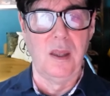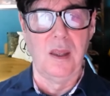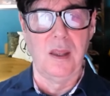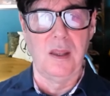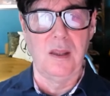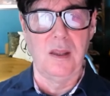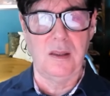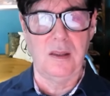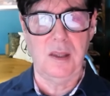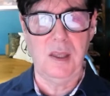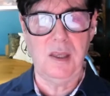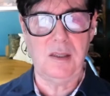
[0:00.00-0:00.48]

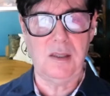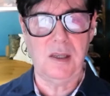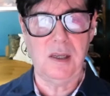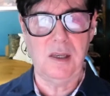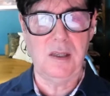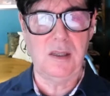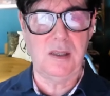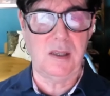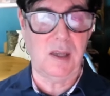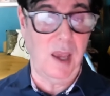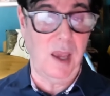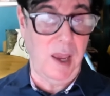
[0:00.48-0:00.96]
This
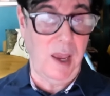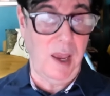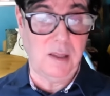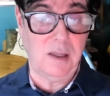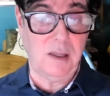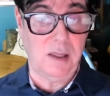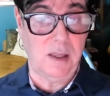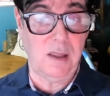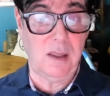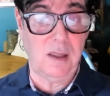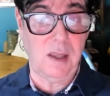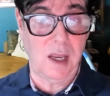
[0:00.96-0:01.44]
is
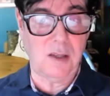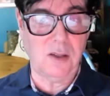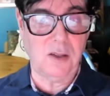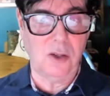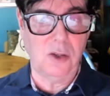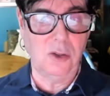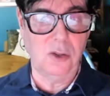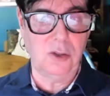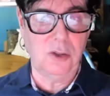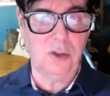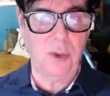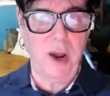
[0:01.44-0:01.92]

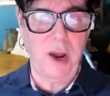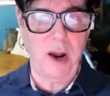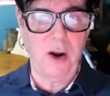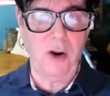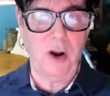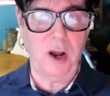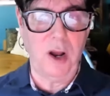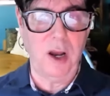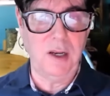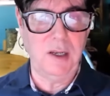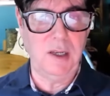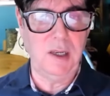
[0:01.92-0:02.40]
antithetical to our
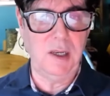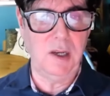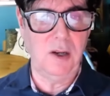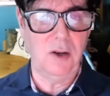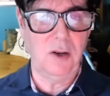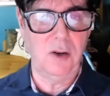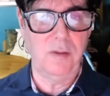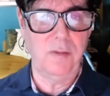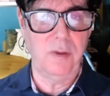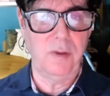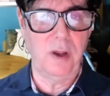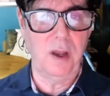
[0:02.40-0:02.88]
idea
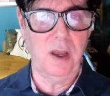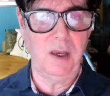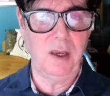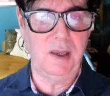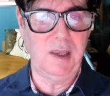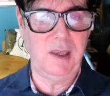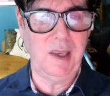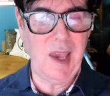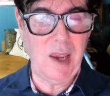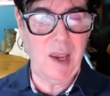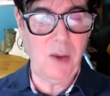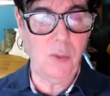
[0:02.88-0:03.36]
of a
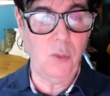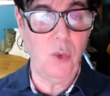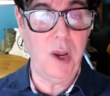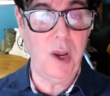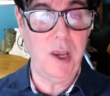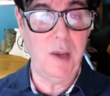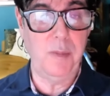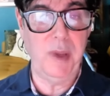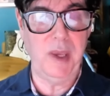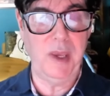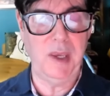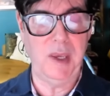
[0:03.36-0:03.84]
gateway
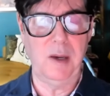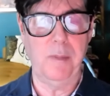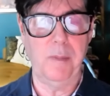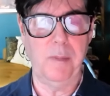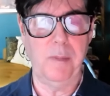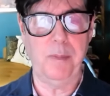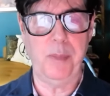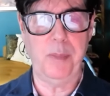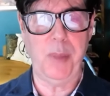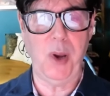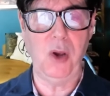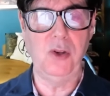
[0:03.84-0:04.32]
being a
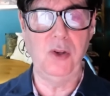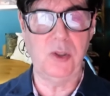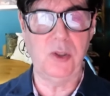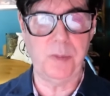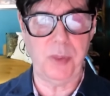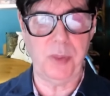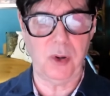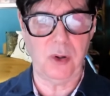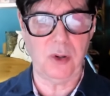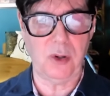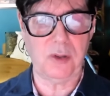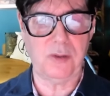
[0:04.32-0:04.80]

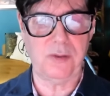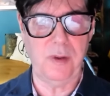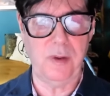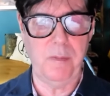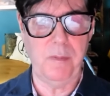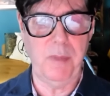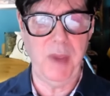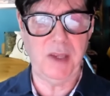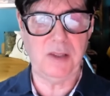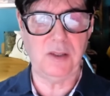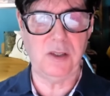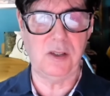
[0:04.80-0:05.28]
postbox for
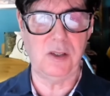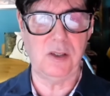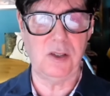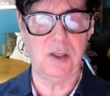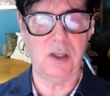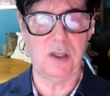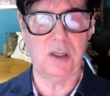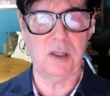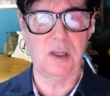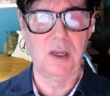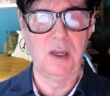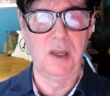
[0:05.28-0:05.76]

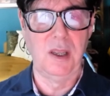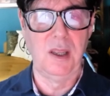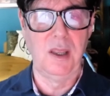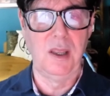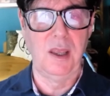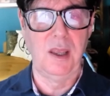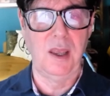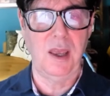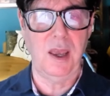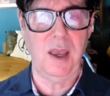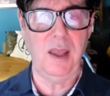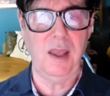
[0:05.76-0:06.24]
messages
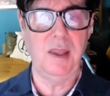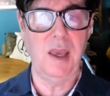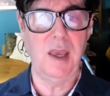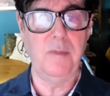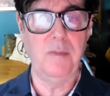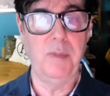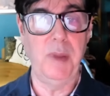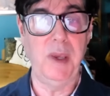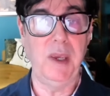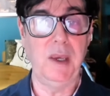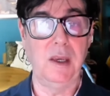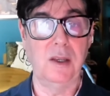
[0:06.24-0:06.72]
and there
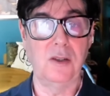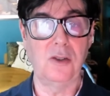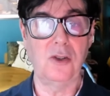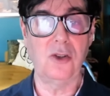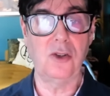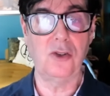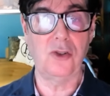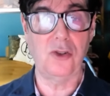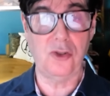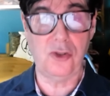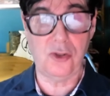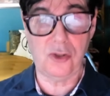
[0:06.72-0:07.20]
being a
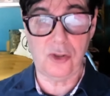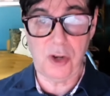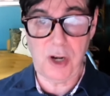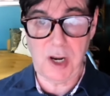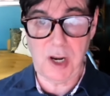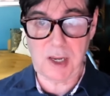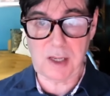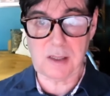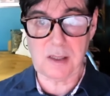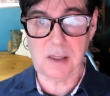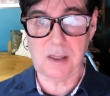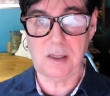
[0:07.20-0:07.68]

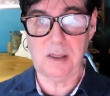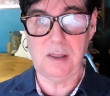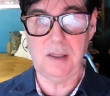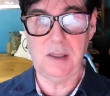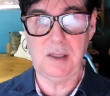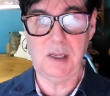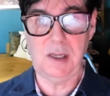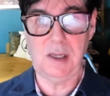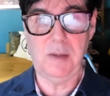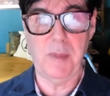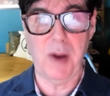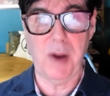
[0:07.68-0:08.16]
strict
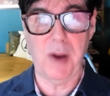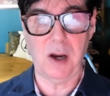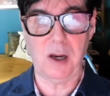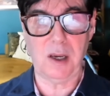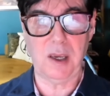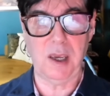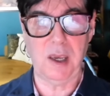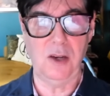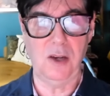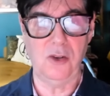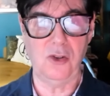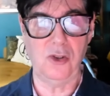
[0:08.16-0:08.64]

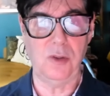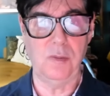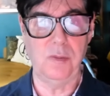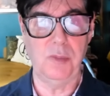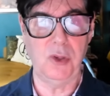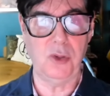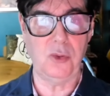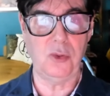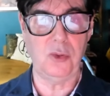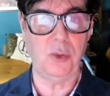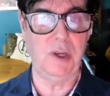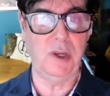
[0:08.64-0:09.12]
demarcation
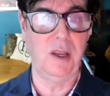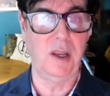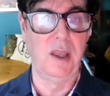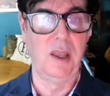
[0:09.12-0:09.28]
between